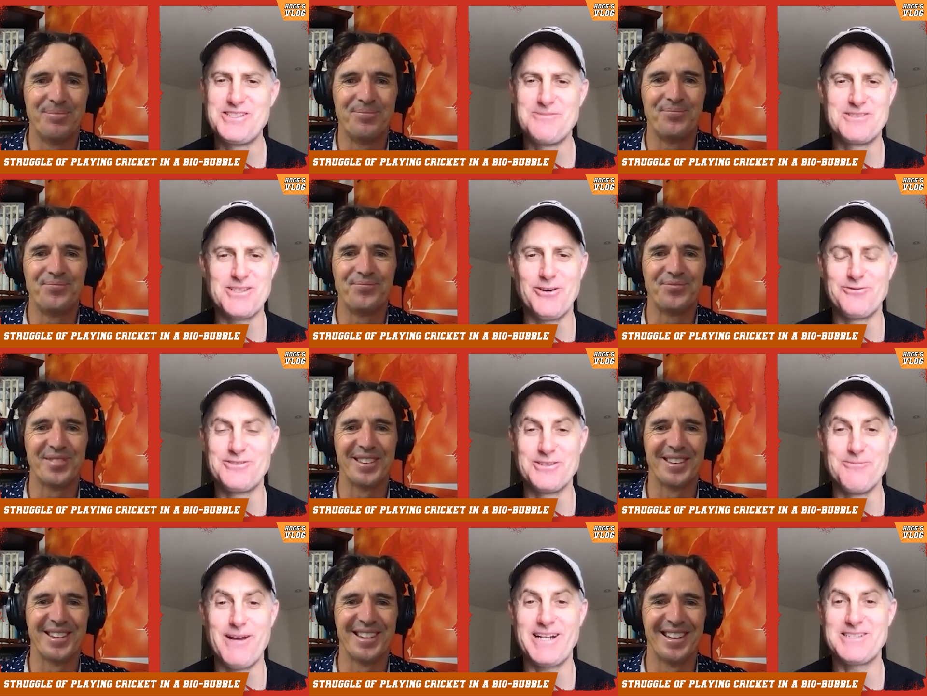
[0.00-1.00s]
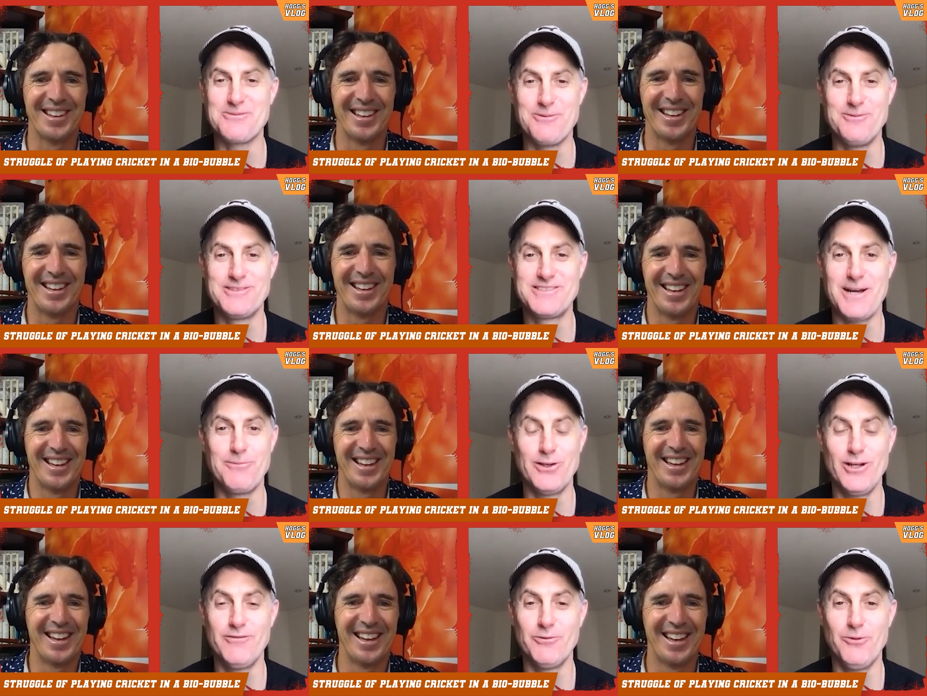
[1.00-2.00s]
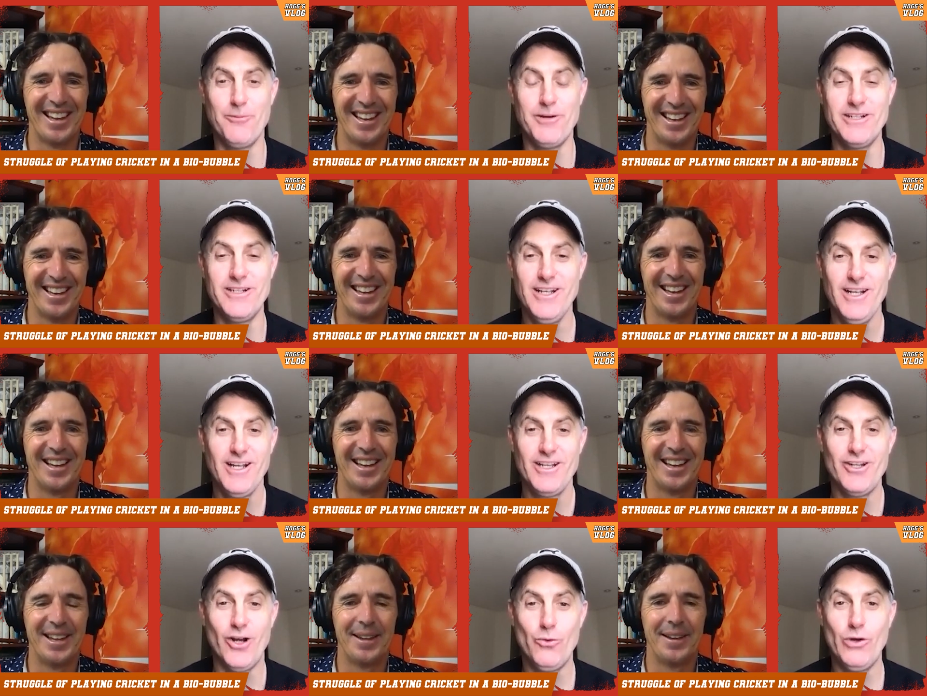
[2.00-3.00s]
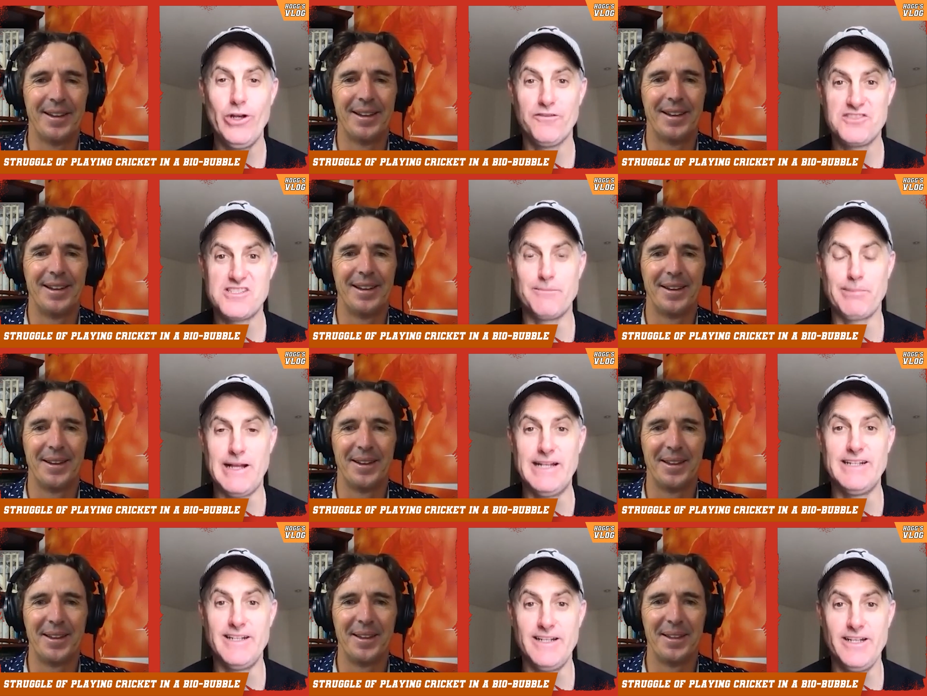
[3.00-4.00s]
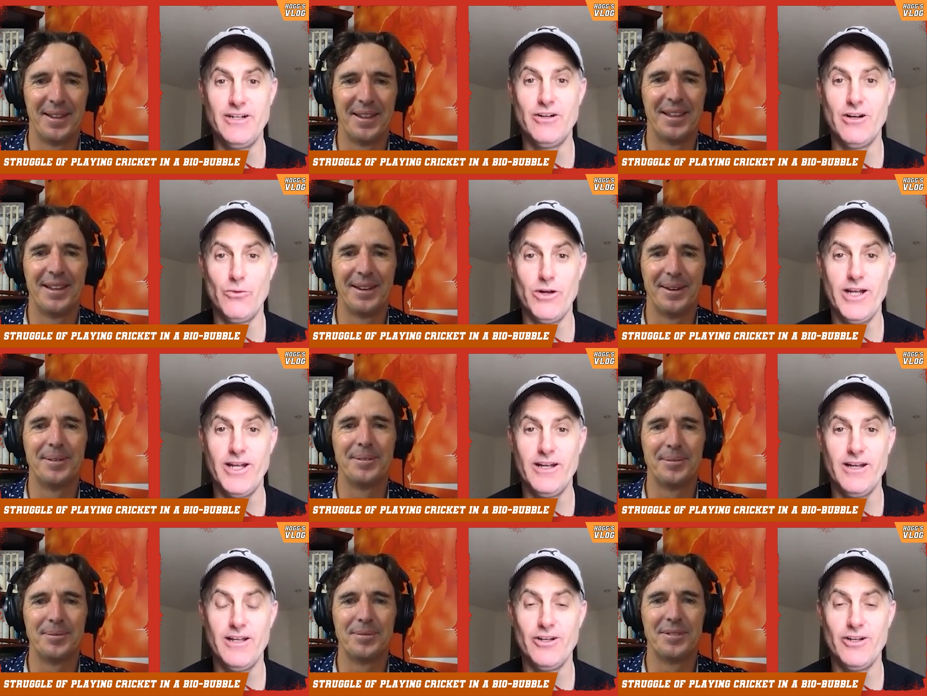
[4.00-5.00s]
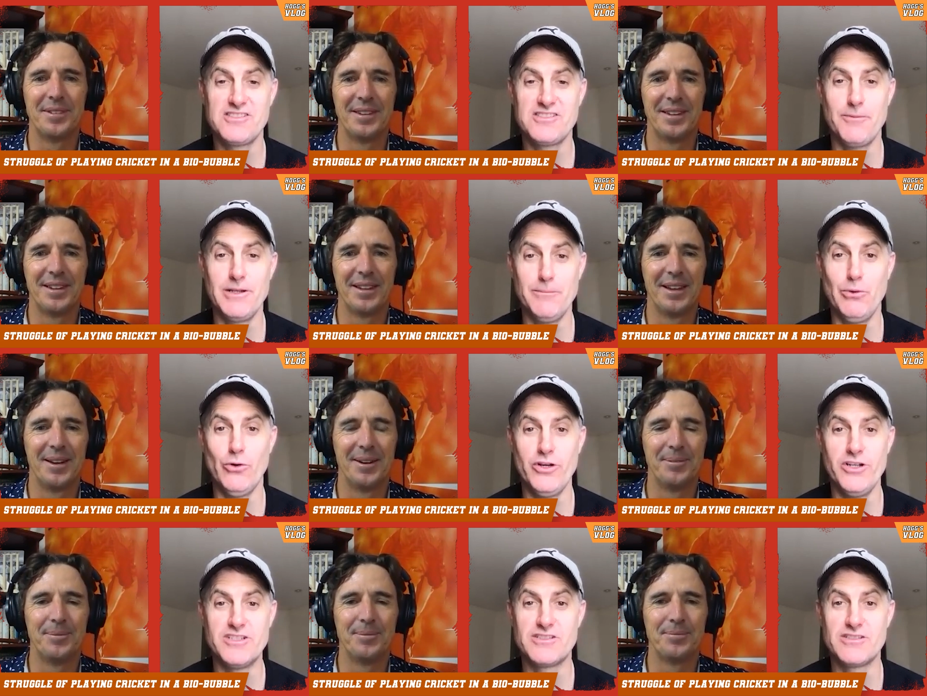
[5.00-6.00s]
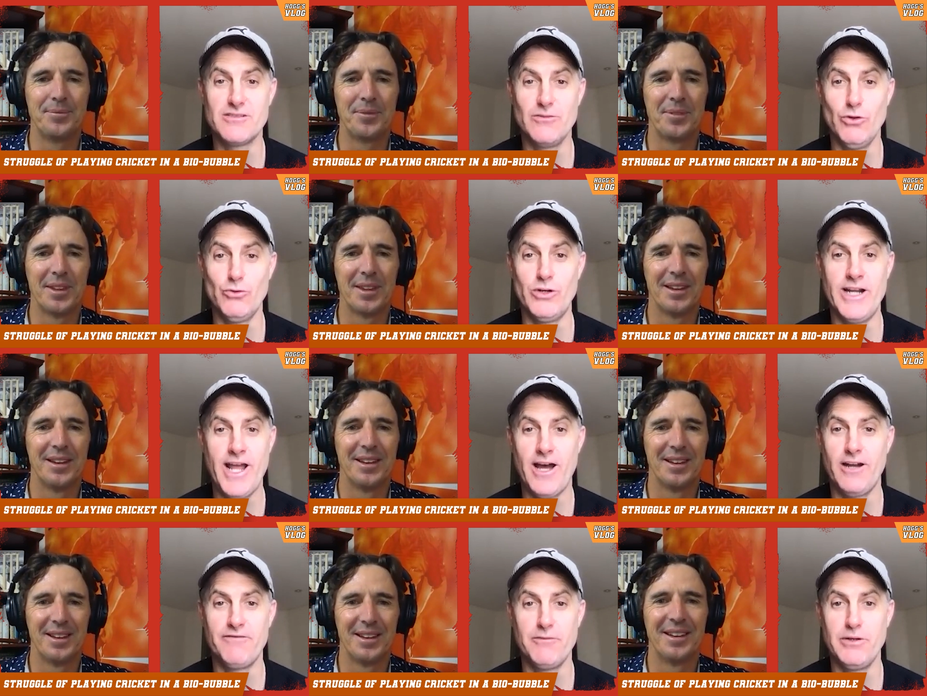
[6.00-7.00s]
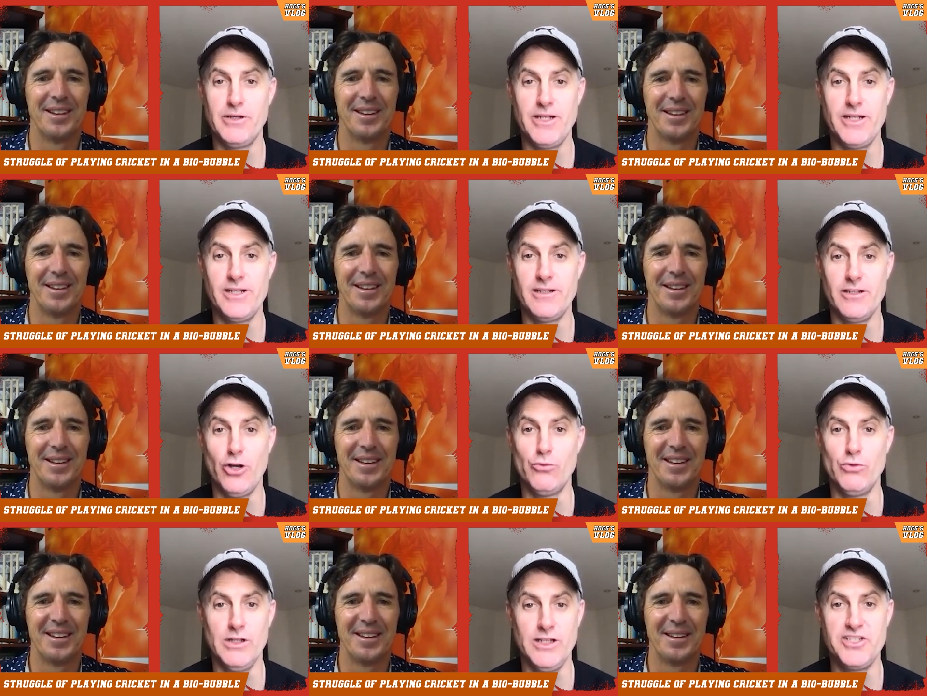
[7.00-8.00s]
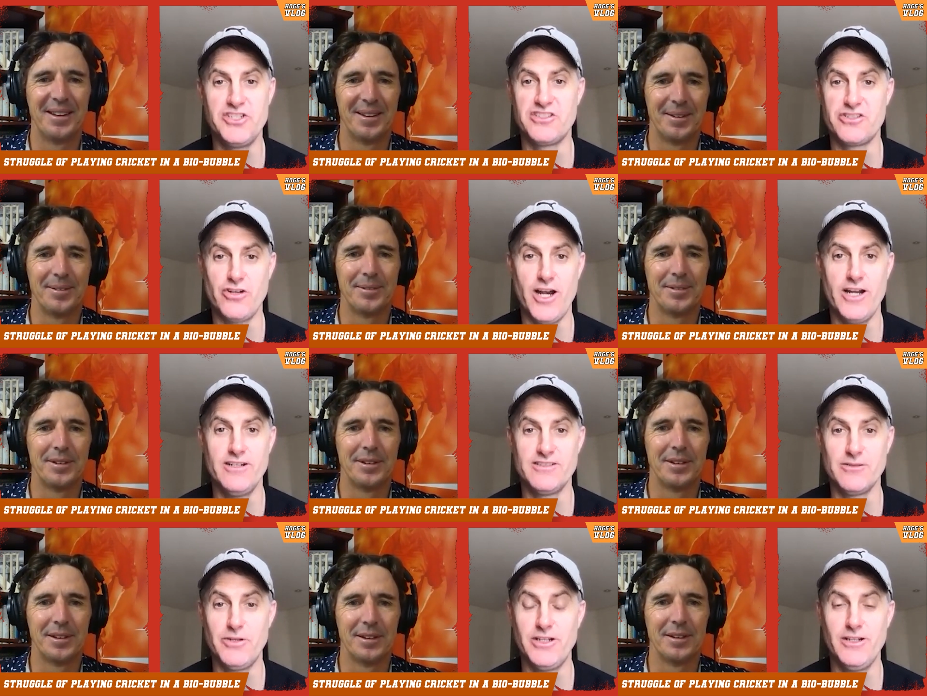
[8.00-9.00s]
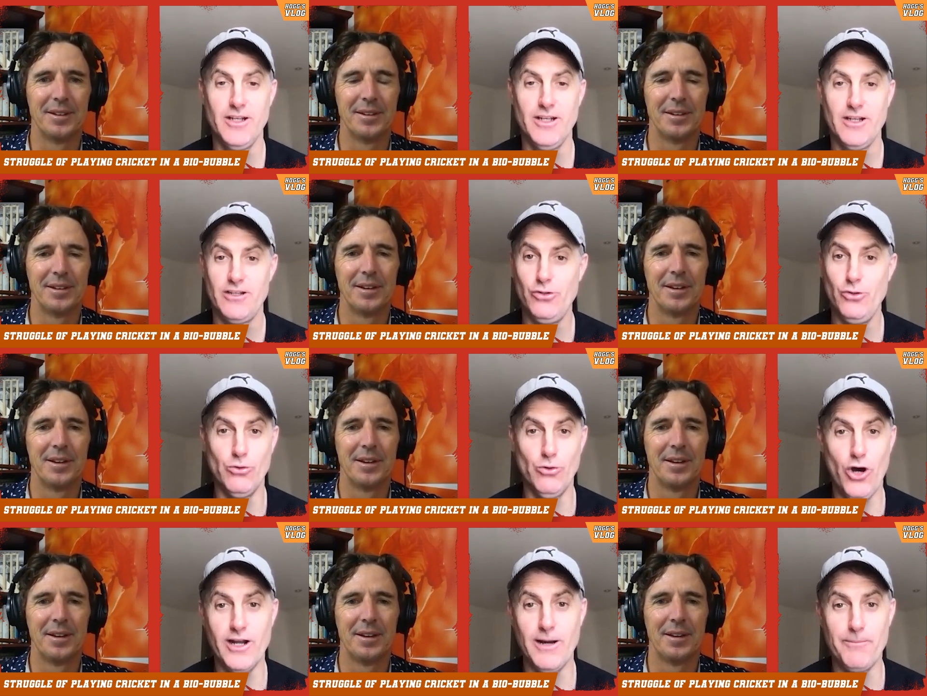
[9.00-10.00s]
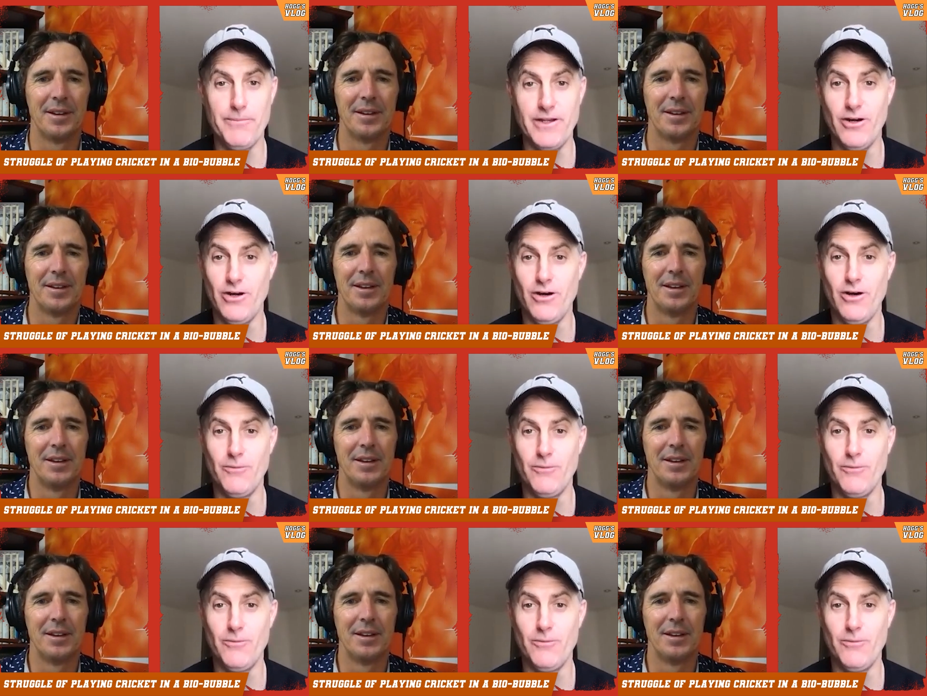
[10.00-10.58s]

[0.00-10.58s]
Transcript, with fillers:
Speaker 1: himself to the maximum. It's unbelievable. I mean, you know, we obviously played in an era where, you know, some of the boys were renowned for being, you know, religious trainers. I mean, you were right up there.